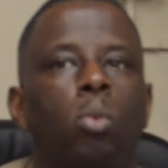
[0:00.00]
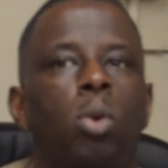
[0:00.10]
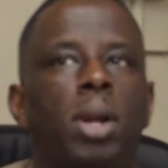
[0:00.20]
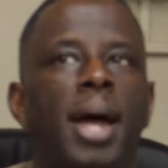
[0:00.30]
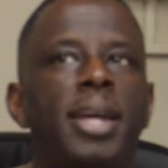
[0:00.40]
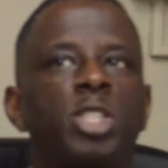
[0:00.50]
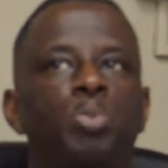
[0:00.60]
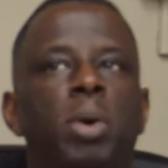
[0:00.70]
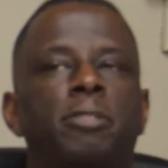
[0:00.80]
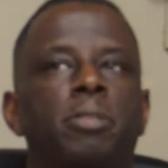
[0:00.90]
what I
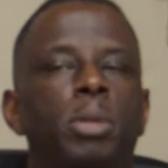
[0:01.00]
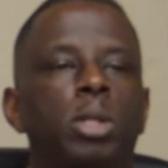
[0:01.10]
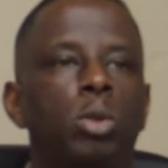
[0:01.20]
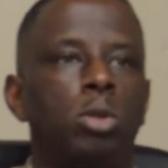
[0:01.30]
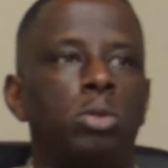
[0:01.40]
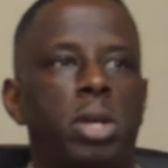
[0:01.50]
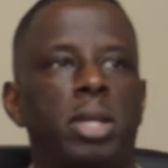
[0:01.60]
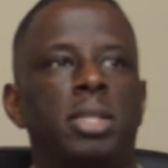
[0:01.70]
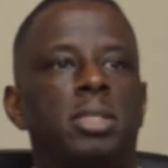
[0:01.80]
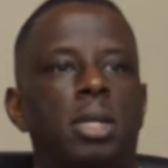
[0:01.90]
expect from a new lieutenant